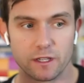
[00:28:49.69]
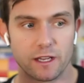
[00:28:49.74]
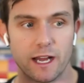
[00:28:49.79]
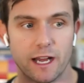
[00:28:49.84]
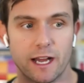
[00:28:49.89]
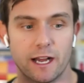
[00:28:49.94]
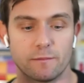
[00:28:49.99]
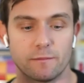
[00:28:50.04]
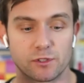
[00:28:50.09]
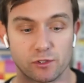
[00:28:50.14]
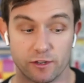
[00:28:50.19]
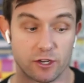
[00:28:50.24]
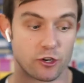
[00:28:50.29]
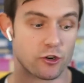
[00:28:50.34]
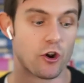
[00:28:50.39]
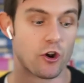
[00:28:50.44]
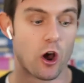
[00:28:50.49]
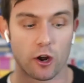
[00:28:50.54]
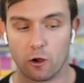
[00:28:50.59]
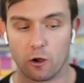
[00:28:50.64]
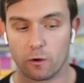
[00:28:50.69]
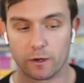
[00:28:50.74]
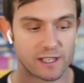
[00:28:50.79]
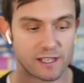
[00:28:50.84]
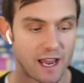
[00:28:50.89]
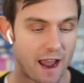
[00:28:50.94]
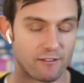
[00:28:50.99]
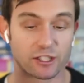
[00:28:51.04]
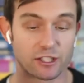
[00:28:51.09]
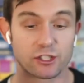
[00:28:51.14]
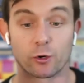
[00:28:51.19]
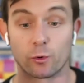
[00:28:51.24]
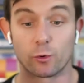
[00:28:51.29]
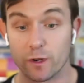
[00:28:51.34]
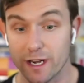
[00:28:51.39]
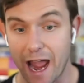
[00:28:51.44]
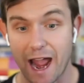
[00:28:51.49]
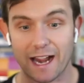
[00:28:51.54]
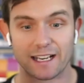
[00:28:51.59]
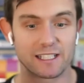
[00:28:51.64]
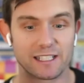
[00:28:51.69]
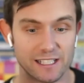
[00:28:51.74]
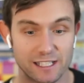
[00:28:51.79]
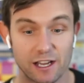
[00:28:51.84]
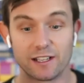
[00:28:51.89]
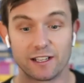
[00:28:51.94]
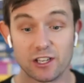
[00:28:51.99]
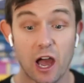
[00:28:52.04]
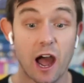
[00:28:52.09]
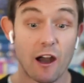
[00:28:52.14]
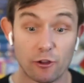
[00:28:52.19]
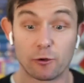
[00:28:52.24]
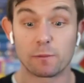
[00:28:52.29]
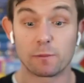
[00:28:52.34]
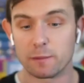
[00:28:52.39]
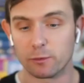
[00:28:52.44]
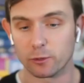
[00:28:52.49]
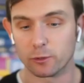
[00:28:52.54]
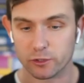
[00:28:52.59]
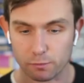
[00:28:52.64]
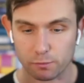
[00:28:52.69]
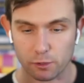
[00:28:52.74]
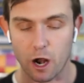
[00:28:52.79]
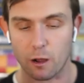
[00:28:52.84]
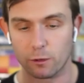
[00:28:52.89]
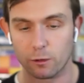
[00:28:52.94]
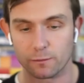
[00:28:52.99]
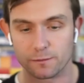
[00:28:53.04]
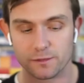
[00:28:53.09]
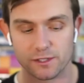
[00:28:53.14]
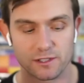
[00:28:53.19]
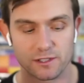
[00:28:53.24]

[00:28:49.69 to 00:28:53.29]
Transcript: um, so you're not always having to react to, to other people's problems.